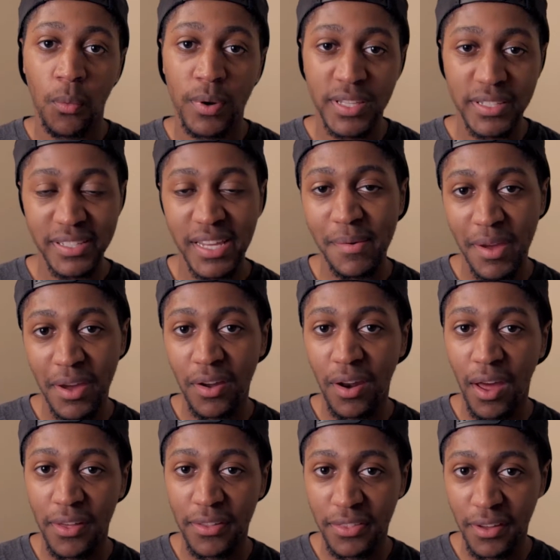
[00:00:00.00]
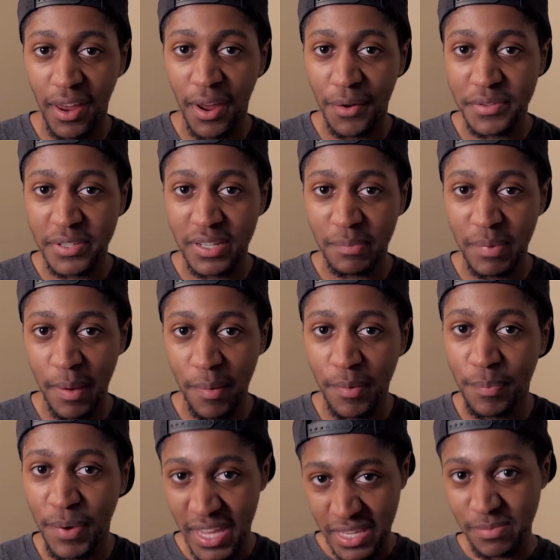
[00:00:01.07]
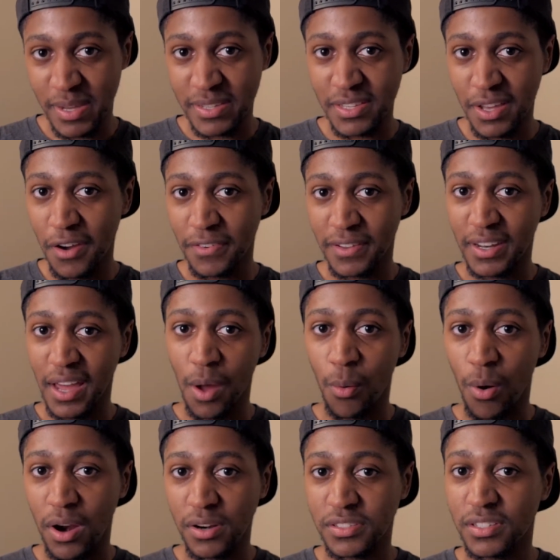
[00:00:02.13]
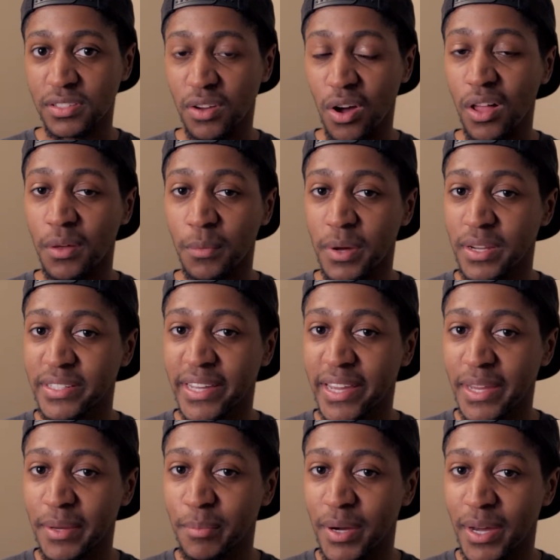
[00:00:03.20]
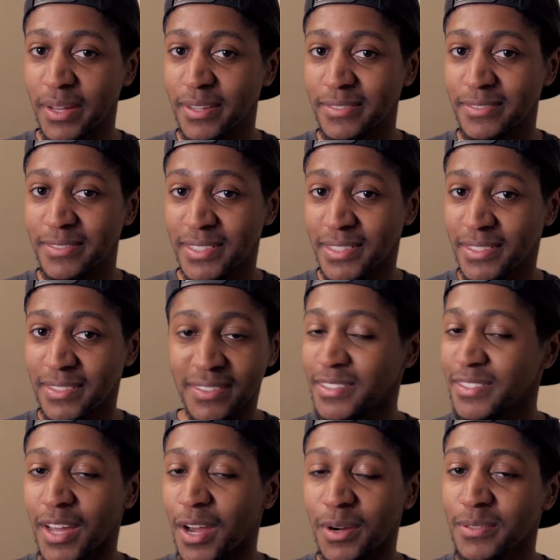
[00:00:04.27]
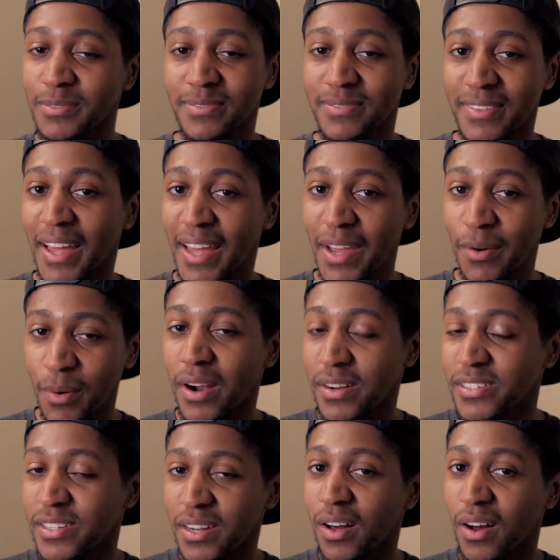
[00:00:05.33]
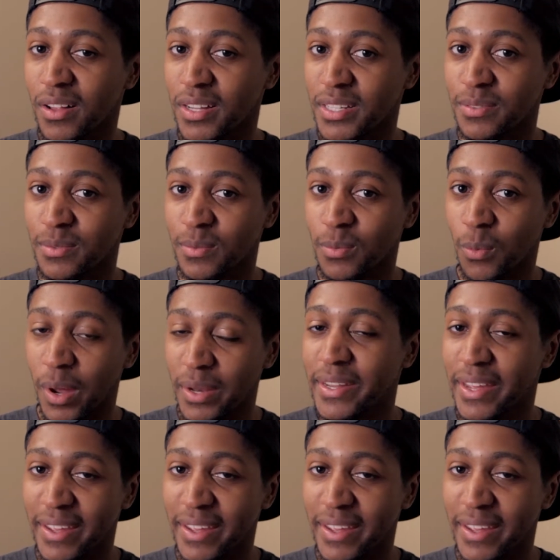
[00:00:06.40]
When this came out, I thought I was going to be able to pace myself and not watch this all in one day, but no, I watched it all in one